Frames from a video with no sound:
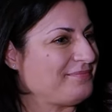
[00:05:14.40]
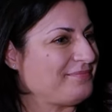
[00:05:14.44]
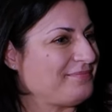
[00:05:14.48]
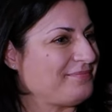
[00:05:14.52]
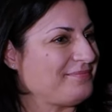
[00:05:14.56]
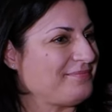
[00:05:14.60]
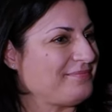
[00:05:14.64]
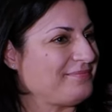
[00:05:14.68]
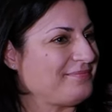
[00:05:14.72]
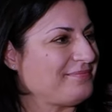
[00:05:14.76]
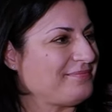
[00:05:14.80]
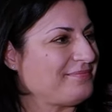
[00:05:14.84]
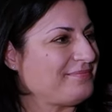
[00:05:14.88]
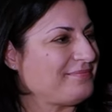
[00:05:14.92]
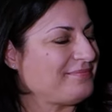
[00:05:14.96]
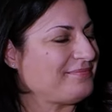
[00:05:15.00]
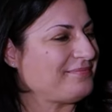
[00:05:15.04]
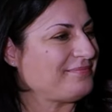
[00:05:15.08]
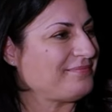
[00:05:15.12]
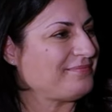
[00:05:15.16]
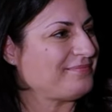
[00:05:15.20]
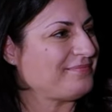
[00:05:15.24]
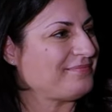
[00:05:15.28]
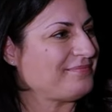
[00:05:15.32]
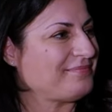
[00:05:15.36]

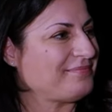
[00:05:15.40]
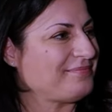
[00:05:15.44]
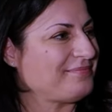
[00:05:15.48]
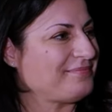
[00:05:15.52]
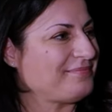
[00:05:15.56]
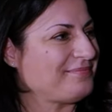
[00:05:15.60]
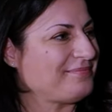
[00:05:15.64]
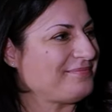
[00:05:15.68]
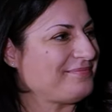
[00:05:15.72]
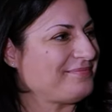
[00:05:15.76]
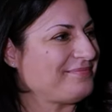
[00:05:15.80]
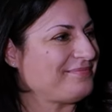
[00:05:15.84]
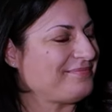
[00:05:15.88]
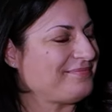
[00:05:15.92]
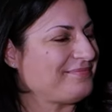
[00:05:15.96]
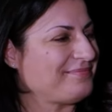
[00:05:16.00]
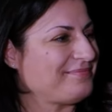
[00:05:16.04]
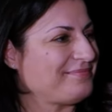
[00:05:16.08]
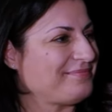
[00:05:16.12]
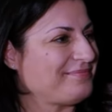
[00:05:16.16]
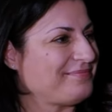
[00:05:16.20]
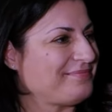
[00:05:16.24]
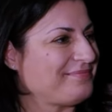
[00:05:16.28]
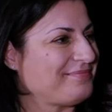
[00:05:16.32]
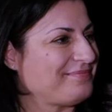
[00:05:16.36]

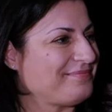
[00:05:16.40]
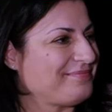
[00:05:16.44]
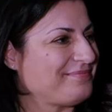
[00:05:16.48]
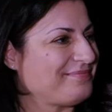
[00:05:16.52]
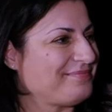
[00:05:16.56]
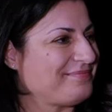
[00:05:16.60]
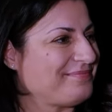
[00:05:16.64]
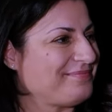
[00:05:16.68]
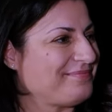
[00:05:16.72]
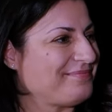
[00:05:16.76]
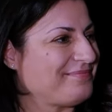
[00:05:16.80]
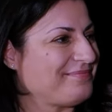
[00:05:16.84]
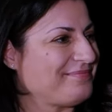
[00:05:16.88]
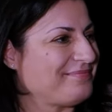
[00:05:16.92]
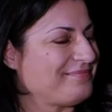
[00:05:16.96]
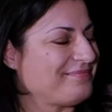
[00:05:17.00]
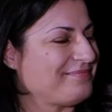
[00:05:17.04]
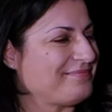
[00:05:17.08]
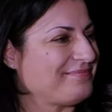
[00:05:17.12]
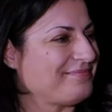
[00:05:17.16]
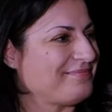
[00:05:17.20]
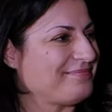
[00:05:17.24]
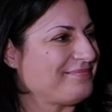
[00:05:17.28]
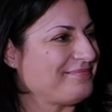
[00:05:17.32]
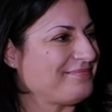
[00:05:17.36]

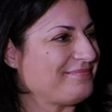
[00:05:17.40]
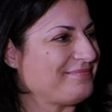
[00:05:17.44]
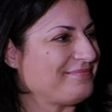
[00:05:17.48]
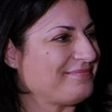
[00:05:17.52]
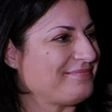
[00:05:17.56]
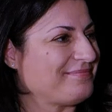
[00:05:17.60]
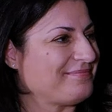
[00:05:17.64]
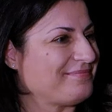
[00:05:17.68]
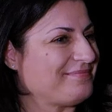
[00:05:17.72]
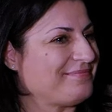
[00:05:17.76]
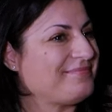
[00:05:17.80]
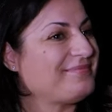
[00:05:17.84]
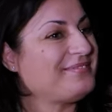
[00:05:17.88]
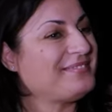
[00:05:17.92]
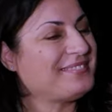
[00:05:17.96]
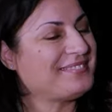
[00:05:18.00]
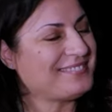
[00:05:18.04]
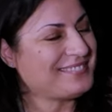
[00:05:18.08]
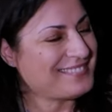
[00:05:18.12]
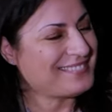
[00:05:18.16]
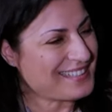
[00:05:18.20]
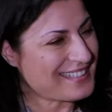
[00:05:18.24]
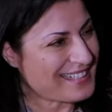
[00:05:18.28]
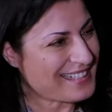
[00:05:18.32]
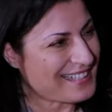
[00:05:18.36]

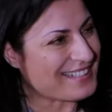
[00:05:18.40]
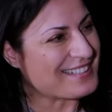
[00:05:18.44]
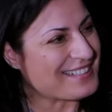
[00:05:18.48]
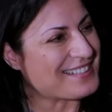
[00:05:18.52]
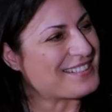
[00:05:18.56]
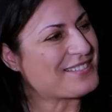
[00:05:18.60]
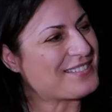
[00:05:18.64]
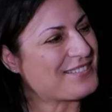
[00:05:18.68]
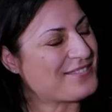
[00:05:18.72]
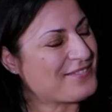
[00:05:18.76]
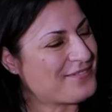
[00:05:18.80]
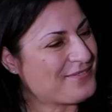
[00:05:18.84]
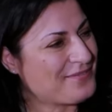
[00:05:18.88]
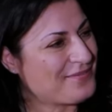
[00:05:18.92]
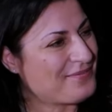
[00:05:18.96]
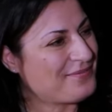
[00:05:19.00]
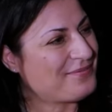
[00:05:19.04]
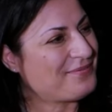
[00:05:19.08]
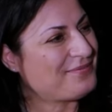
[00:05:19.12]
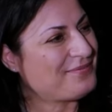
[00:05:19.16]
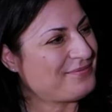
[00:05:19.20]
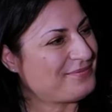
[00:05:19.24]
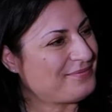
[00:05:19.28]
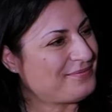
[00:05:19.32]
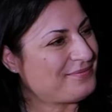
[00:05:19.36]

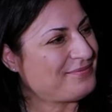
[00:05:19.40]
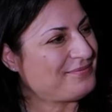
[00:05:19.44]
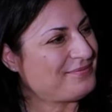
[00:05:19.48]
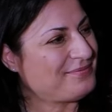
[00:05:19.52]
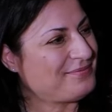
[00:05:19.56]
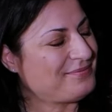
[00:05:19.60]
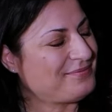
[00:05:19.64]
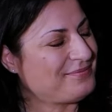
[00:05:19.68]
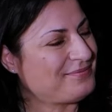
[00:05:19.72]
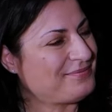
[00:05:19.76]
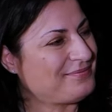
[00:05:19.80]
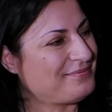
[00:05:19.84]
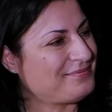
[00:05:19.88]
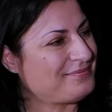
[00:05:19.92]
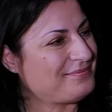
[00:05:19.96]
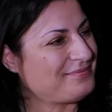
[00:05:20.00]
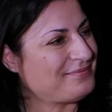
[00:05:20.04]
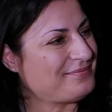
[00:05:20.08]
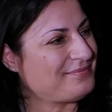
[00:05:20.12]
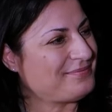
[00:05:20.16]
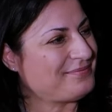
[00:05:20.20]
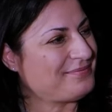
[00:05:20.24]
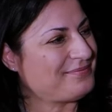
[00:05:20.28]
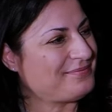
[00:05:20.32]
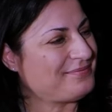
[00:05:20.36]

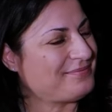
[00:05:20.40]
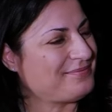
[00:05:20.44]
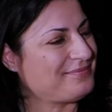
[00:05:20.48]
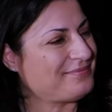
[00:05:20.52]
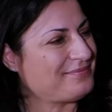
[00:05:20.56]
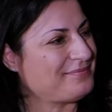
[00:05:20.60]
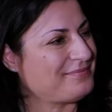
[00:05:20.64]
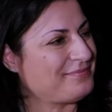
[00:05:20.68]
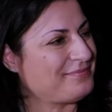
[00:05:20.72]
No words are spoken by the person on screen.